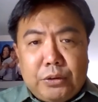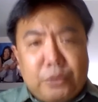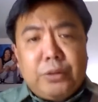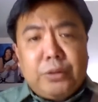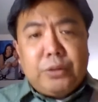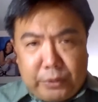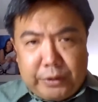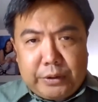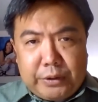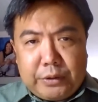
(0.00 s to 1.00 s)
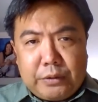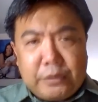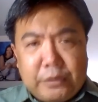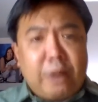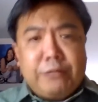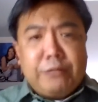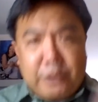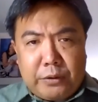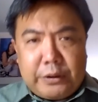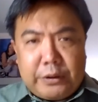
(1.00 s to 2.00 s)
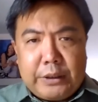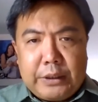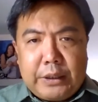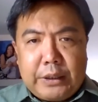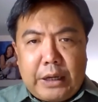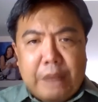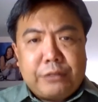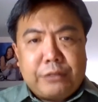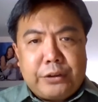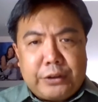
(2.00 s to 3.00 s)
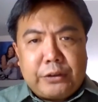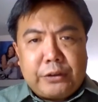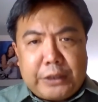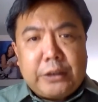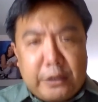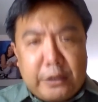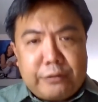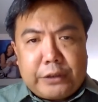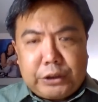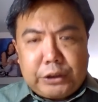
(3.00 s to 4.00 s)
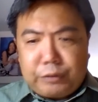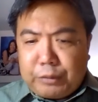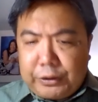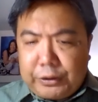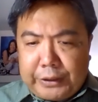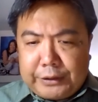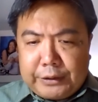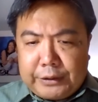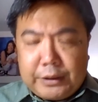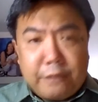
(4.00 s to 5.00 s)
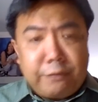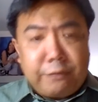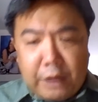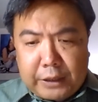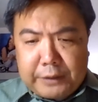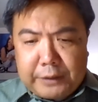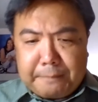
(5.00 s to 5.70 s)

to the Lord or of the Lord after their great deliverance from the great flood.